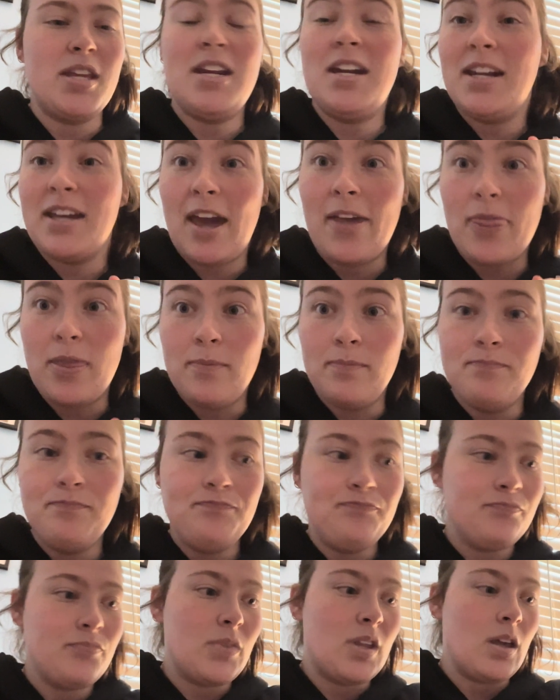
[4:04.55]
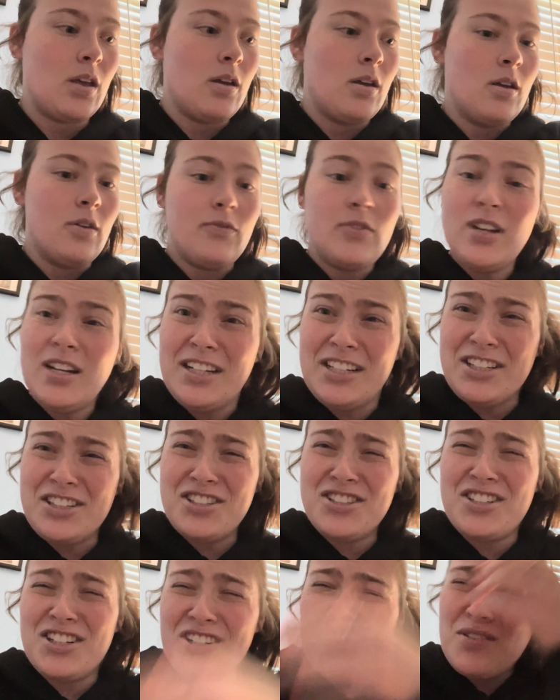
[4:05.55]
need to get them
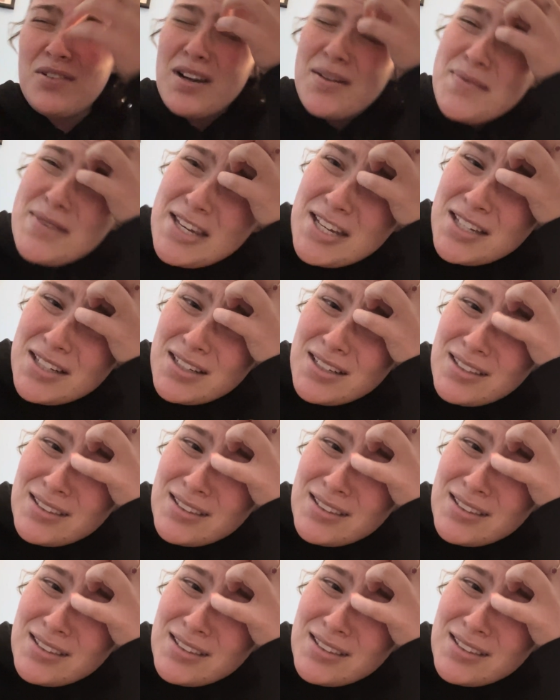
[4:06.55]
finished, you know what I mean?